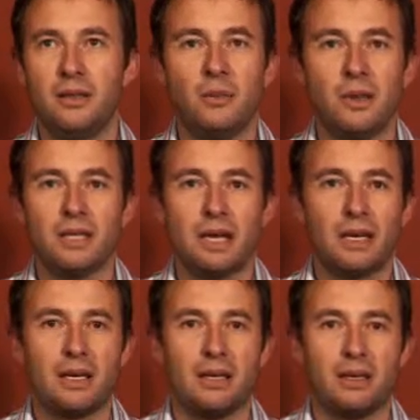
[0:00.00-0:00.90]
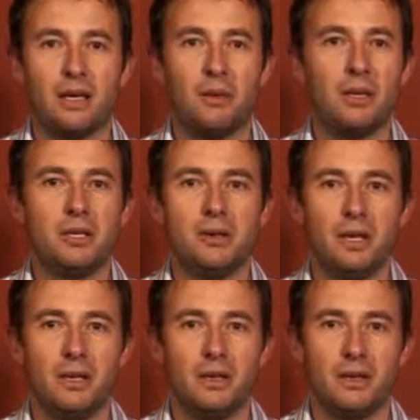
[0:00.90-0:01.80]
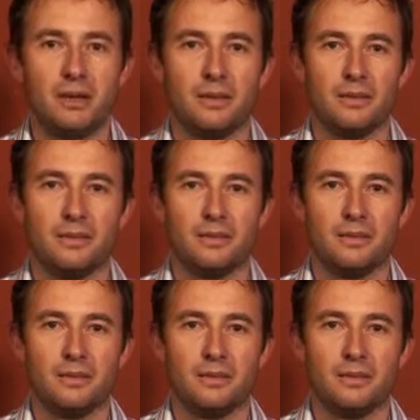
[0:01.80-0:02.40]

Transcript: Nobody's acting. Nobody's doing anything.